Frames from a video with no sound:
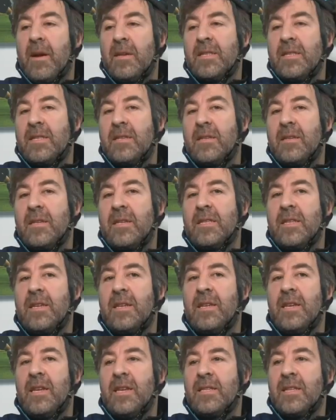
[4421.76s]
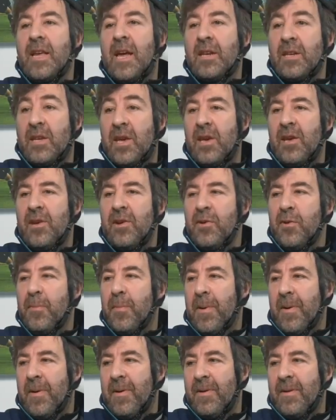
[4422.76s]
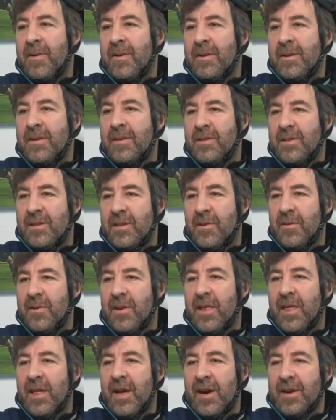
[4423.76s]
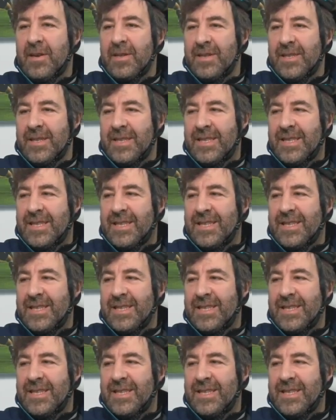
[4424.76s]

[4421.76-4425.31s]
Best is a Nissan Cube. Do you know one of those?